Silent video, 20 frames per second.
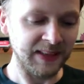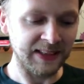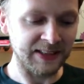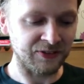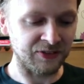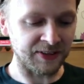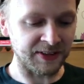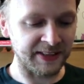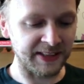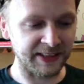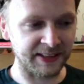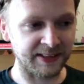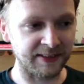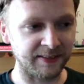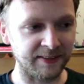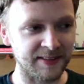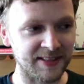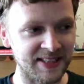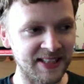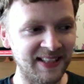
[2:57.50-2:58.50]
It's
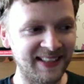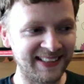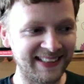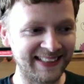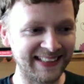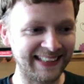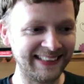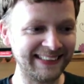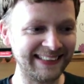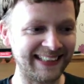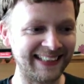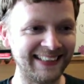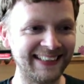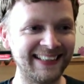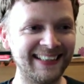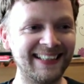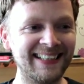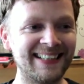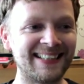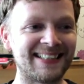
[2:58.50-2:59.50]
ridiculous.
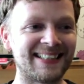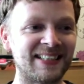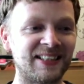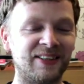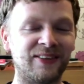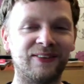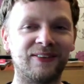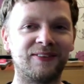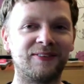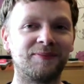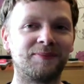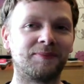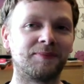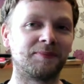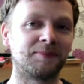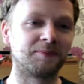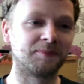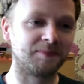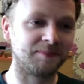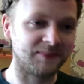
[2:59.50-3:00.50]
So
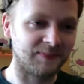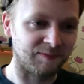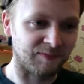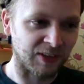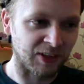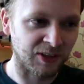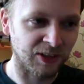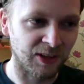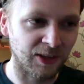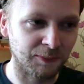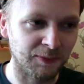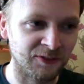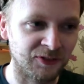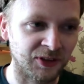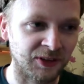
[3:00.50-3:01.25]
the core we're